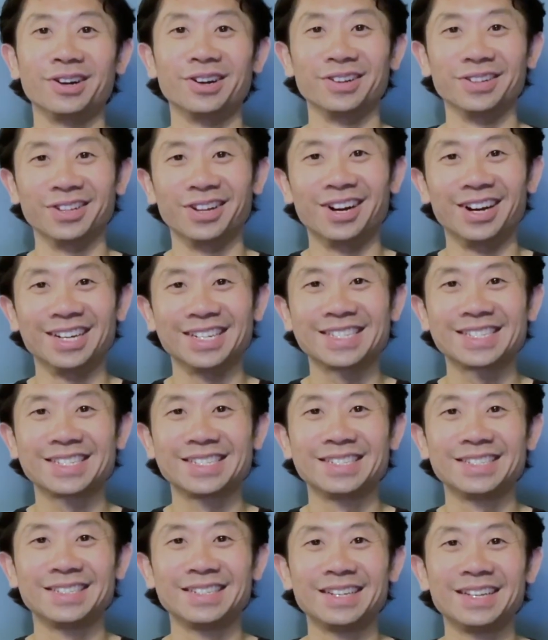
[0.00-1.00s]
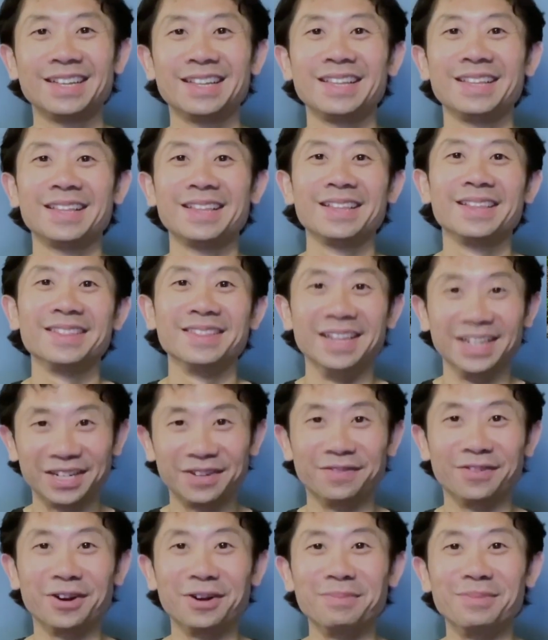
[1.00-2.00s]
are lost."
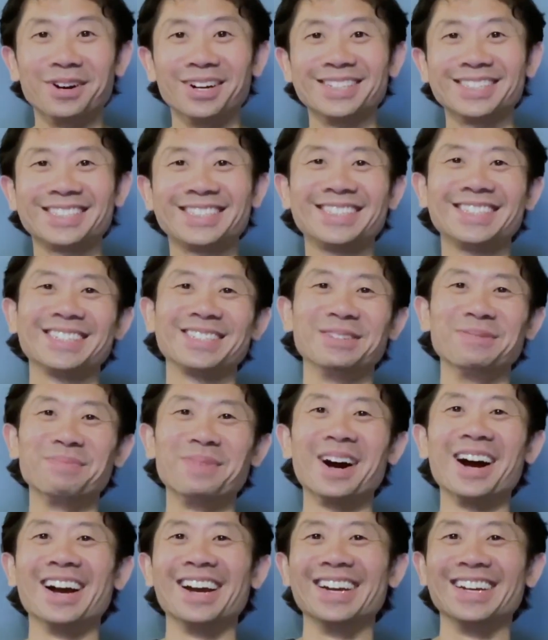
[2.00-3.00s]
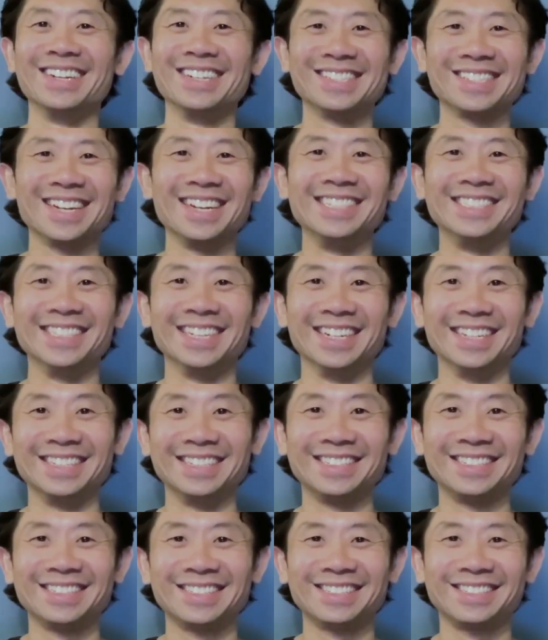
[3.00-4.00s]
Thank you very much. Goodbye. Zaijian.